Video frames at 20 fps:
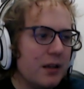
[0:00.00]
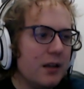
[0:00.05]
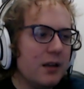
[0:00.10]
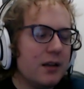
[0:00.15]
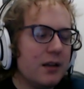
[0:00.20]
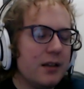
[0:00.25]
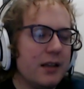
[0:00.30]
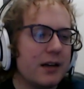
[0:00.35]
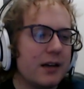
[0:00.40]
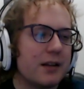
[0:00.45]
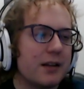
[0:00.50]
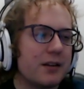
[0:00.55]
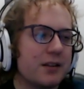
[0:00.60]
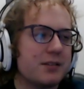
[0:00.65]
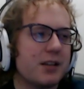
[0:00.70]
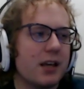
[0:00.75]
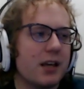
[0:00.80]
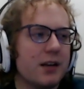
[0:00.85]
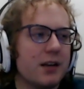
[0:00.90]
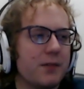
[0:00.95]
yeah,
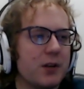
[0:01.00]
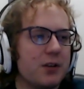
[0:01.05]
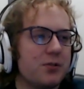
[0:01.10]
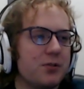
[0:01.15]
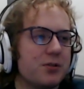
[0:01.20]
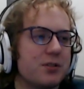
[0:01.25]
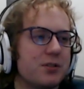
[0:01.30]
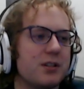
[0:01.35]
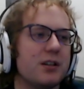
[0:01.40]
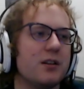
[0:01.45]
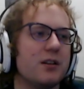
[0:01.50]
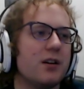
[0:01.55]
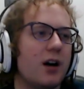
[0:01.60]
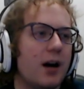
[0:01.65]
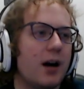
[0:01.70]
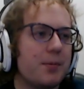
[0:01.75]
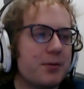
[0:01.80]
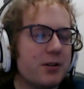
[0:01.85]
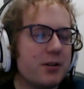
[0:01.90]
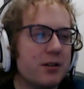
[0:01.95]
that's kind of an interesting
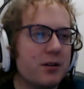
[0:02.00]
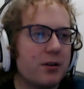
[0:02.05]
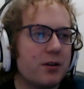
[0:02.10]
option.